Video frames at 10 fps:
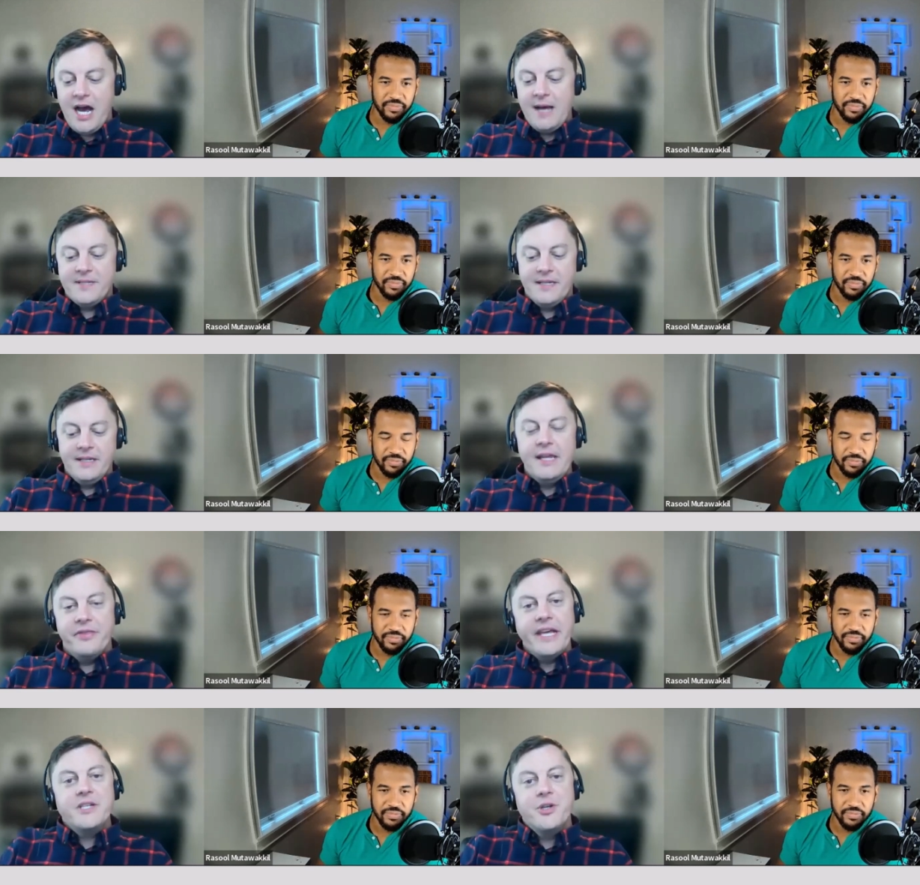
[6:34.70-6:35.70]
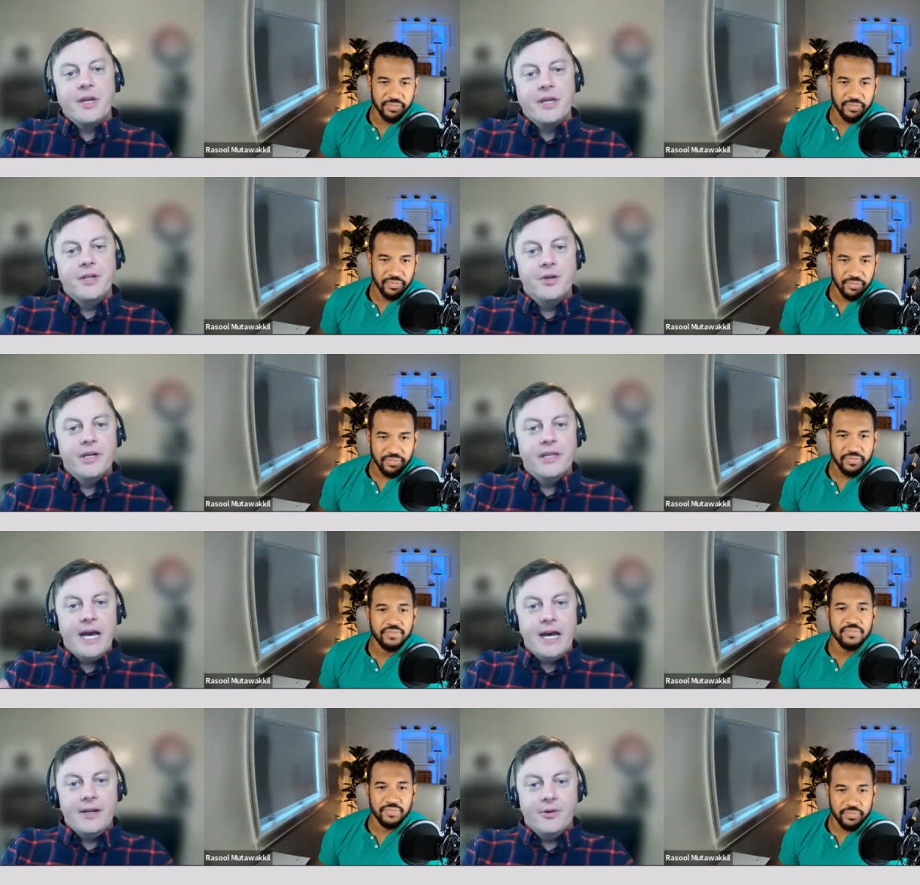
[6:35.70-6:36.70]
Speaker 1: jobs and, and things you can do in
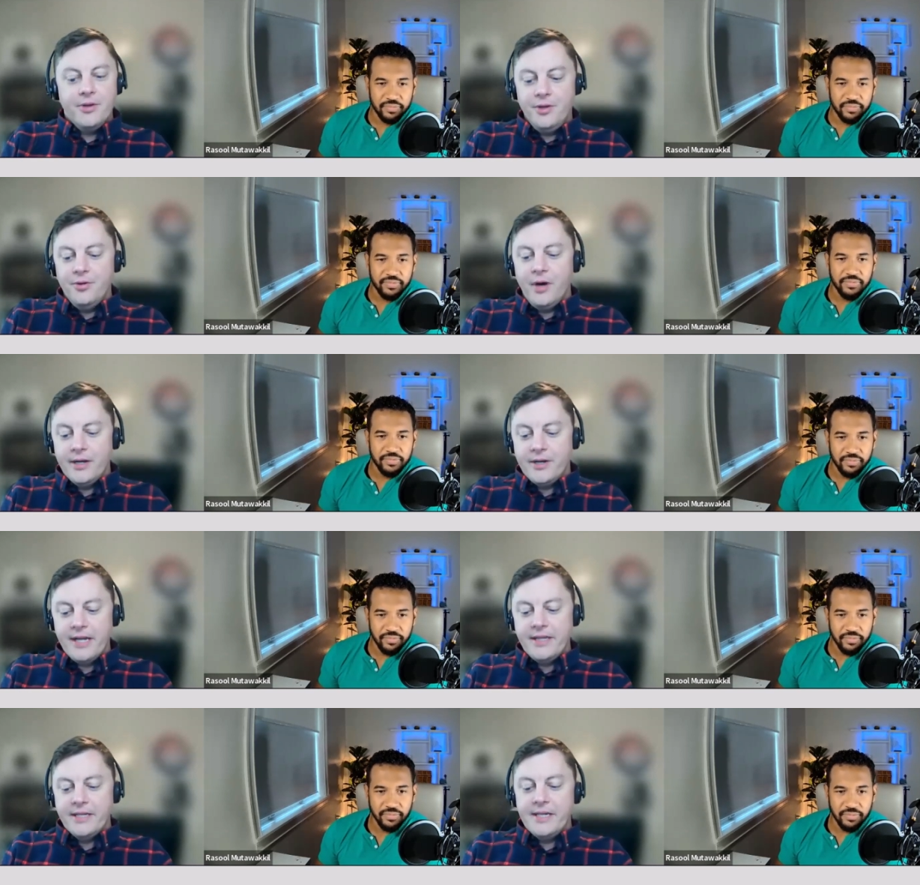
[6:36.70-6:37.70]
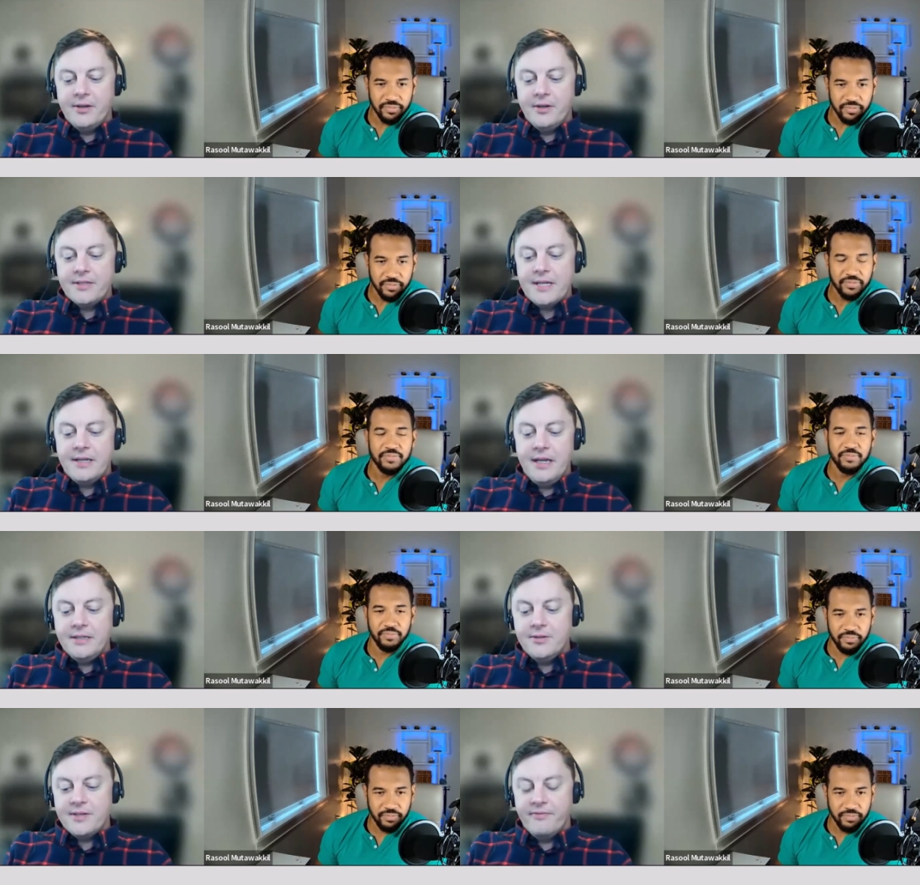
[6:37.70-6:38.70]
that. I know you underwrite the deals and, and
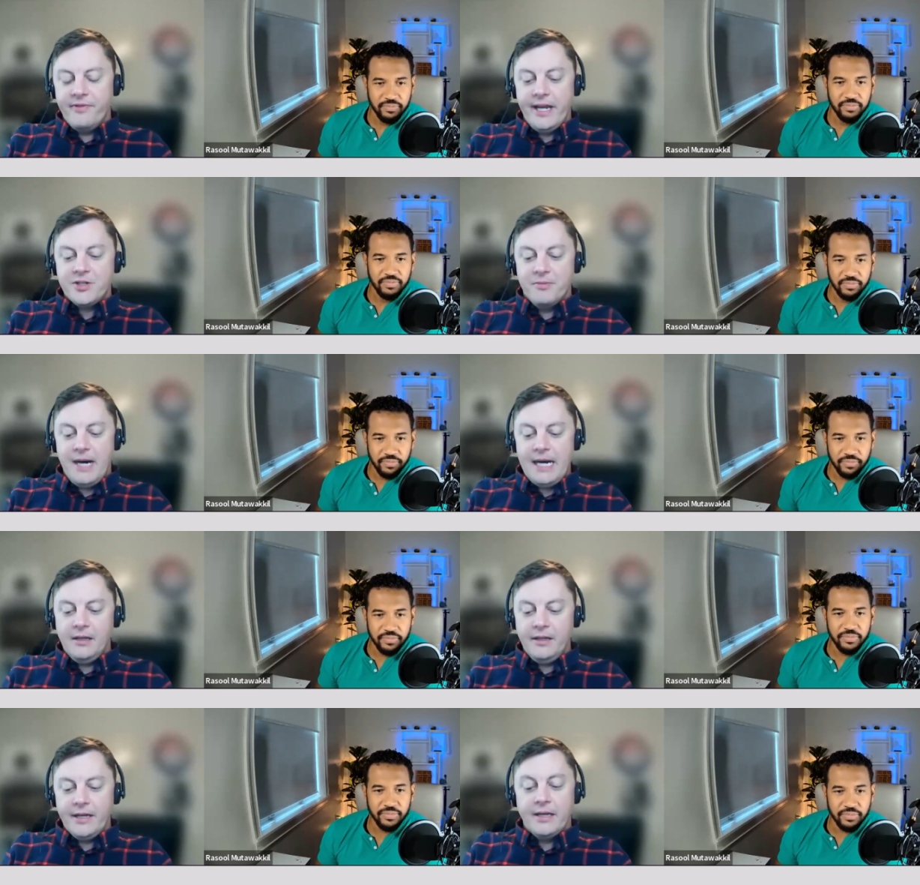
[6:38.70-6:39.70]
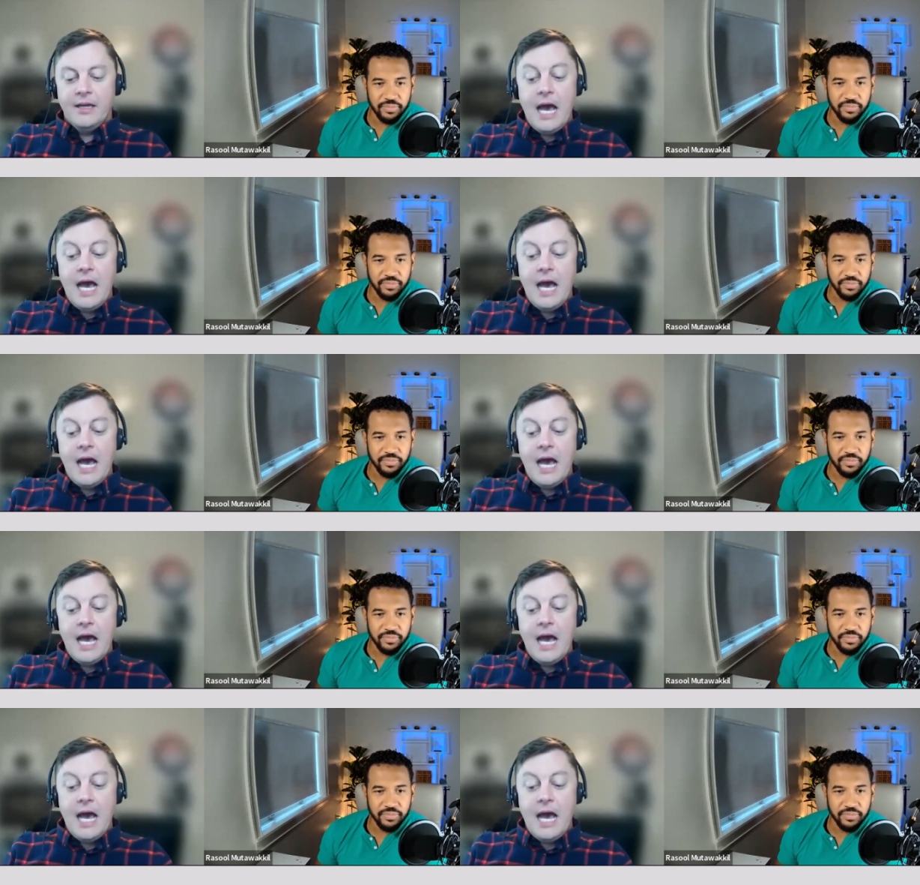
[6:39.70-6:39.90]
do some financial modeling.